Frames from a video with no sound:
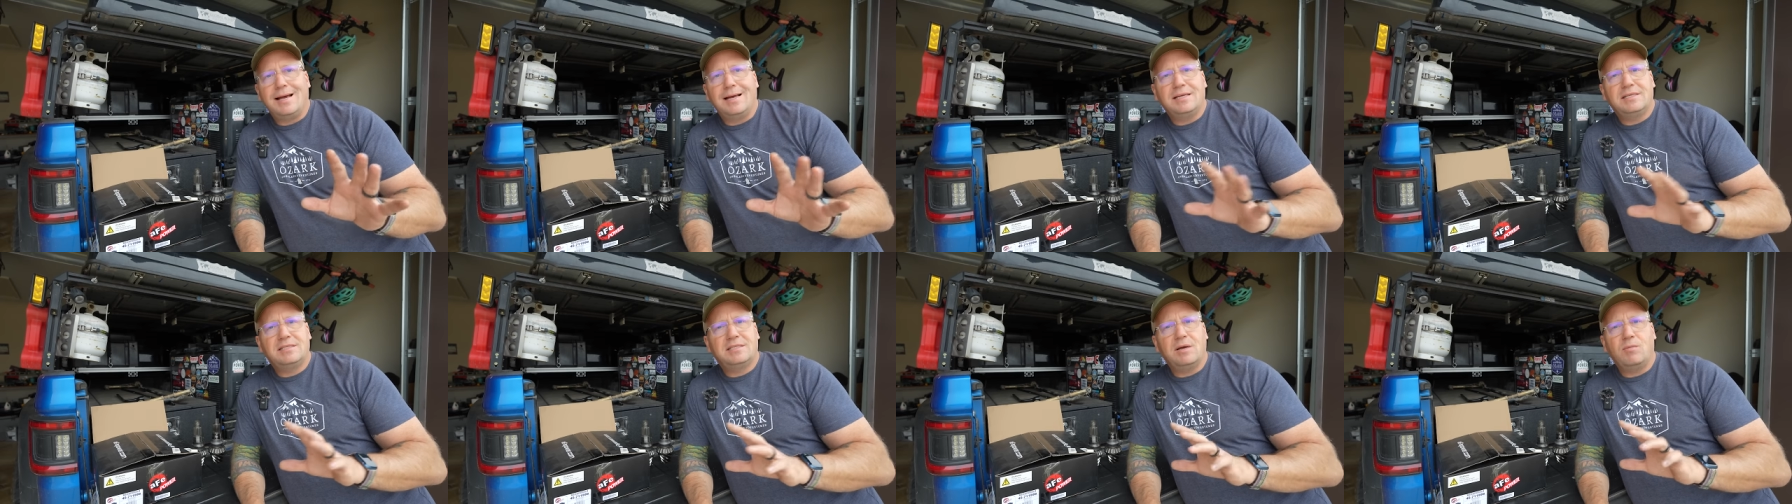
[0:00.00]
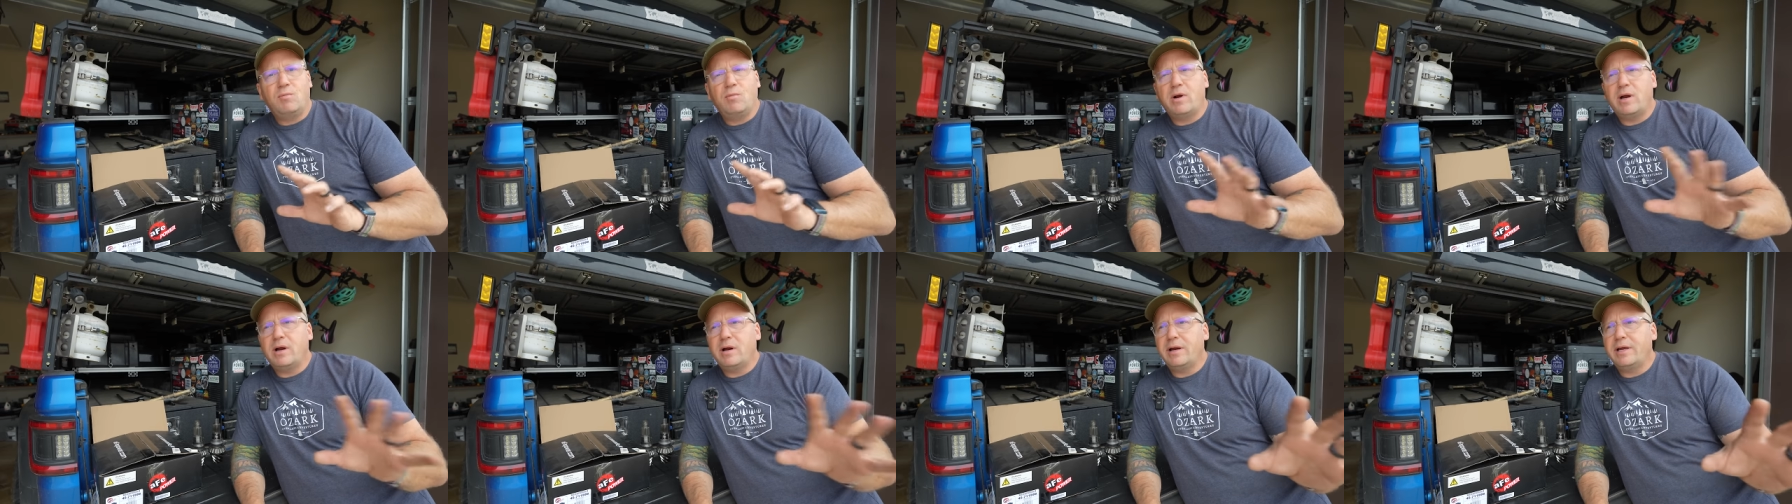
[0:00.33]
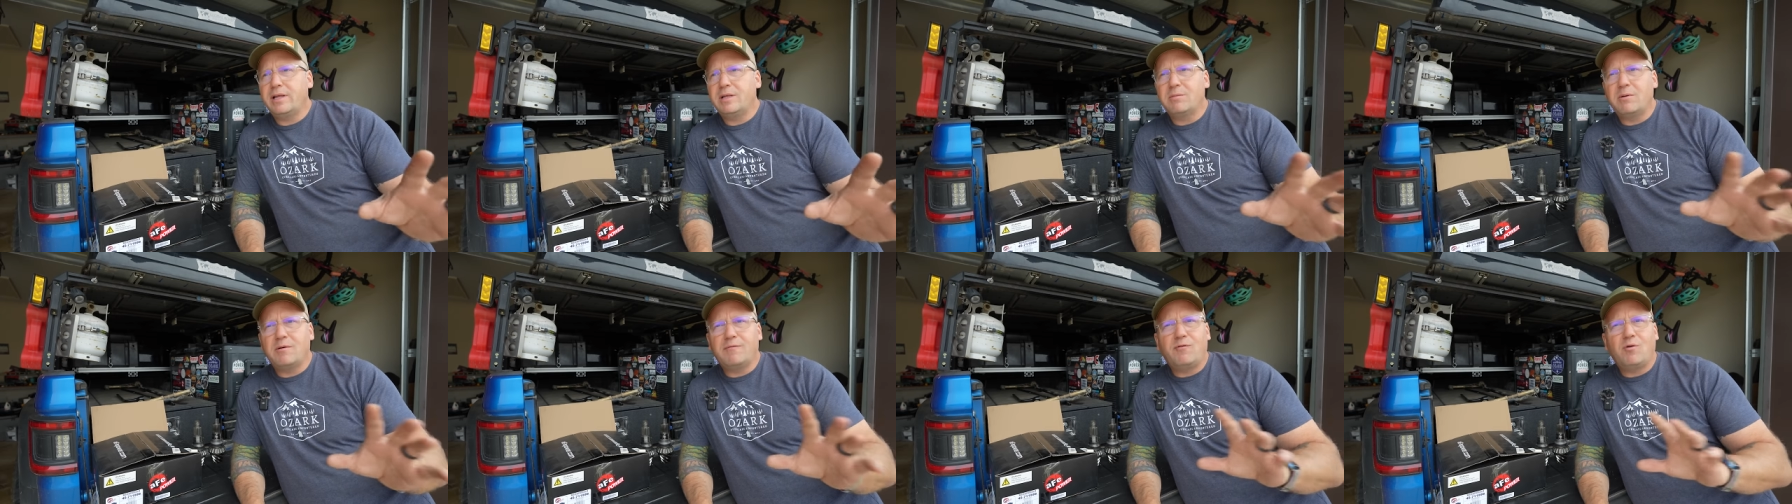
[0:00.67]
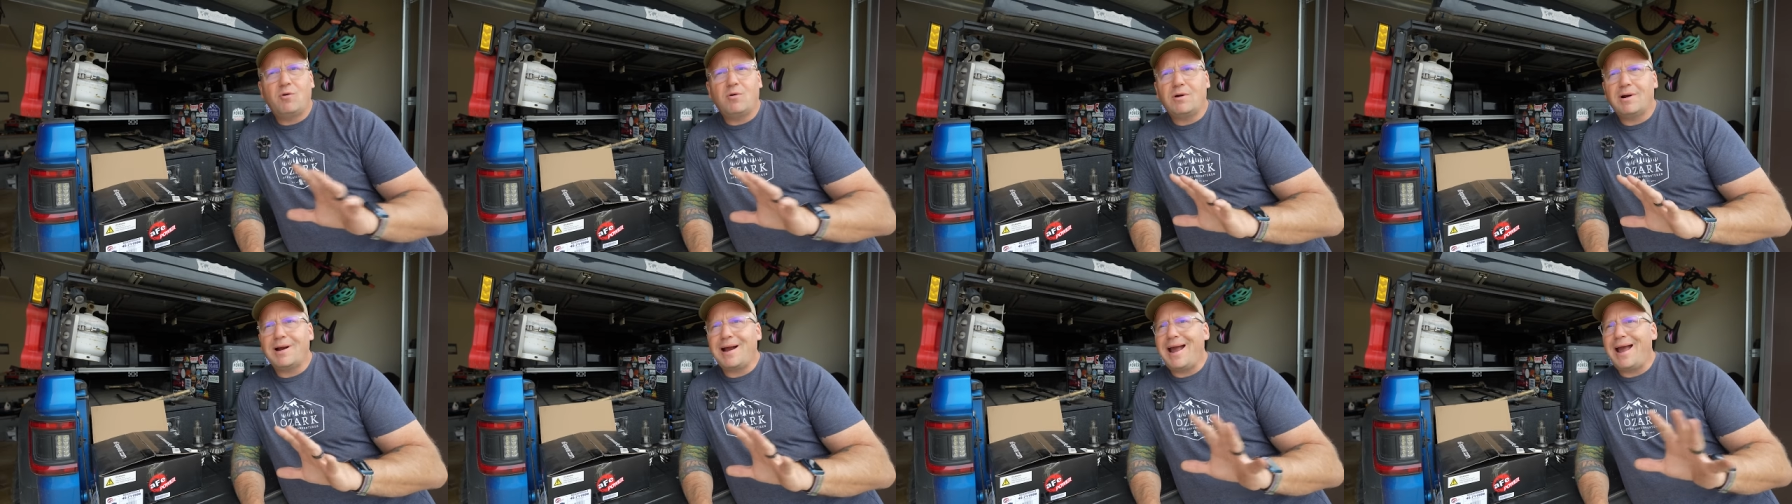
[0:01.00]
somewhere either
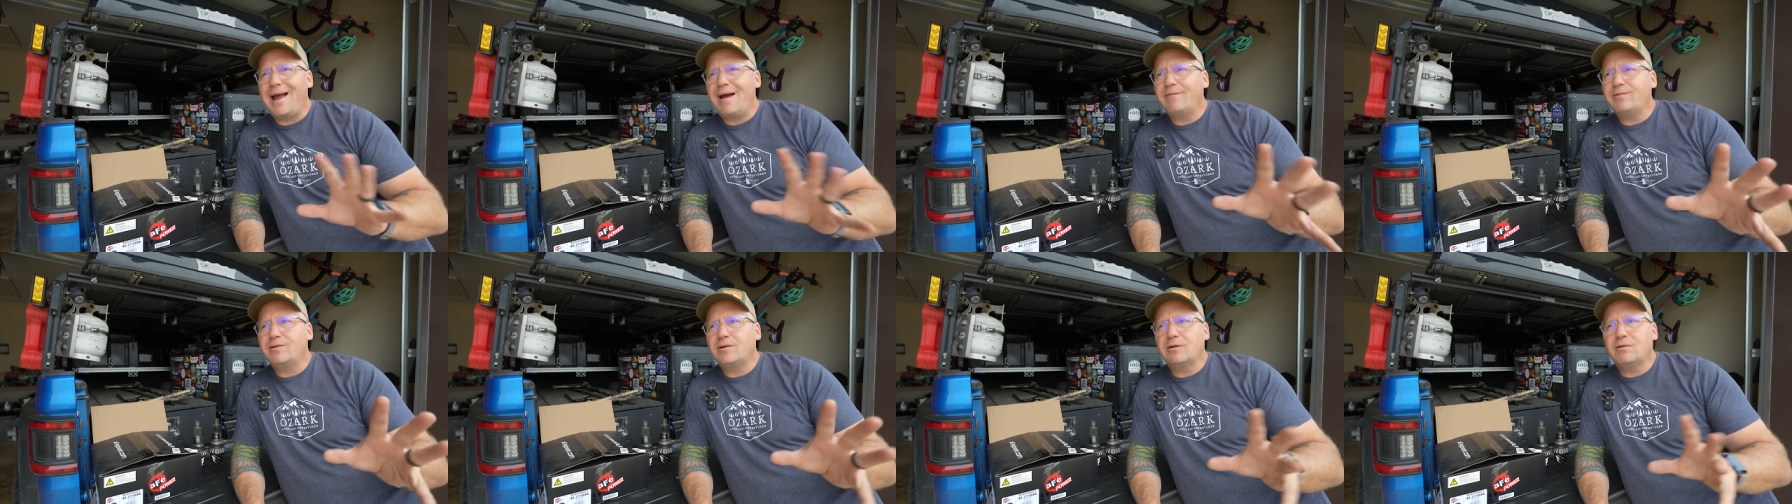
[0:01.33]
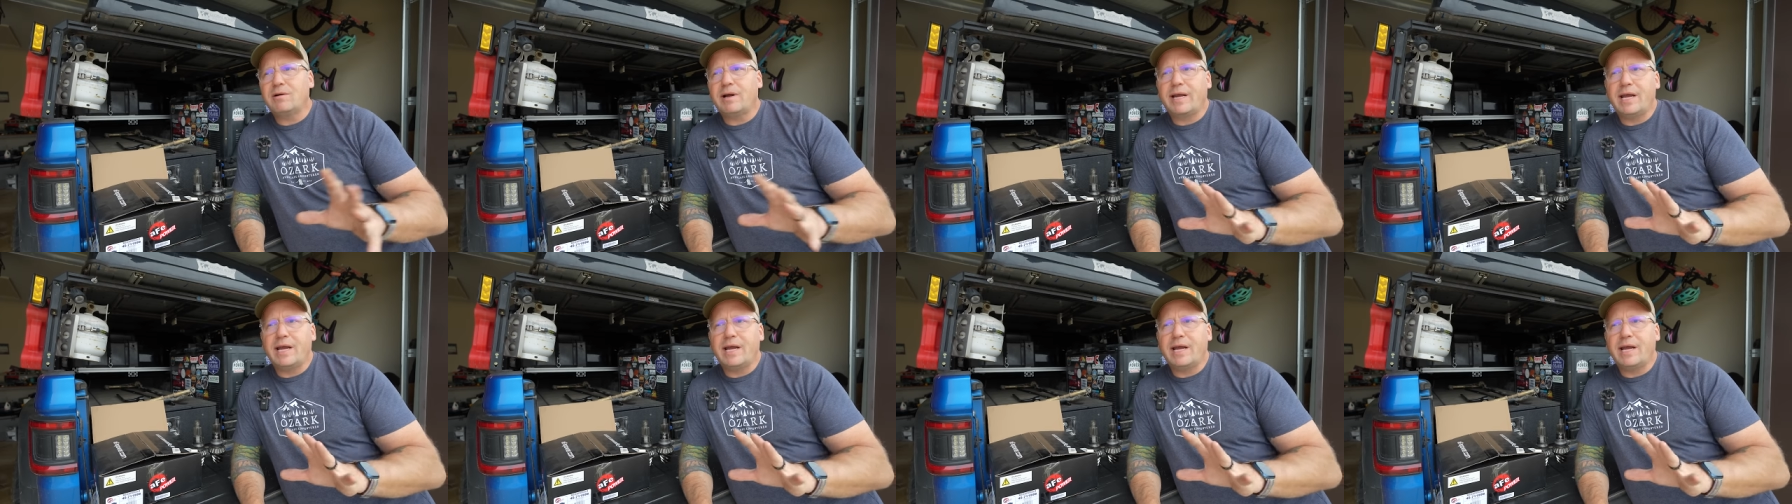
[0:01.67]
before or after,